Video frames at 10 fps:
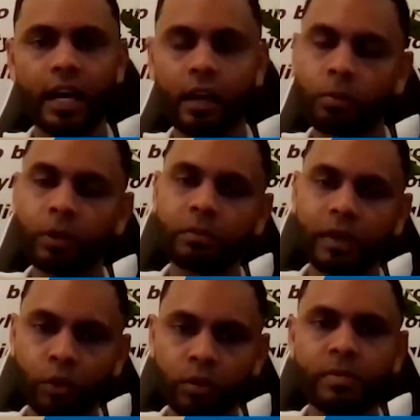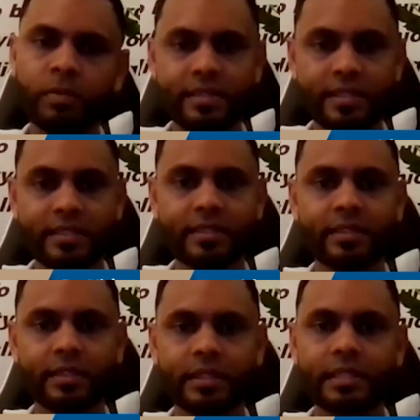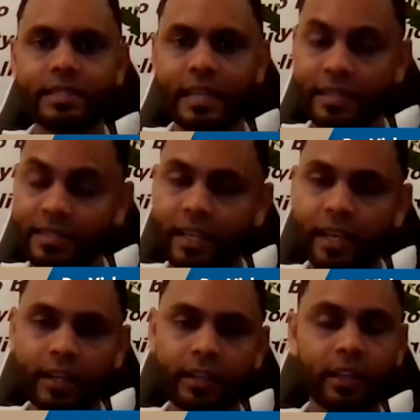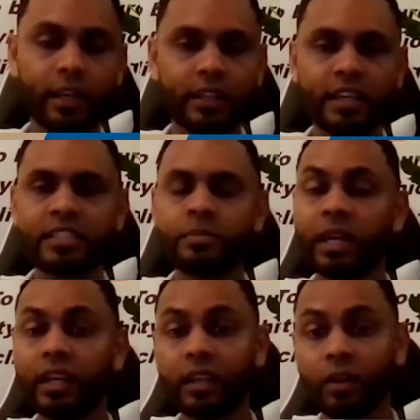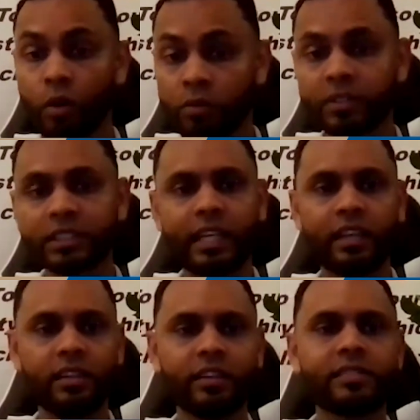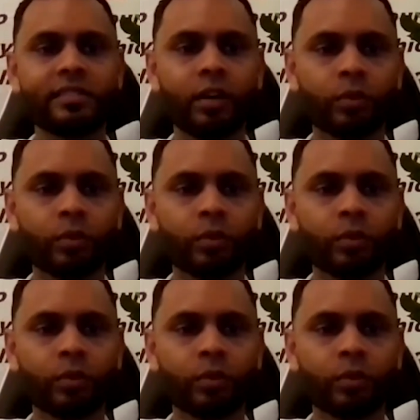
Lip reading: my own business, Styles Guyana. It has been over 10 years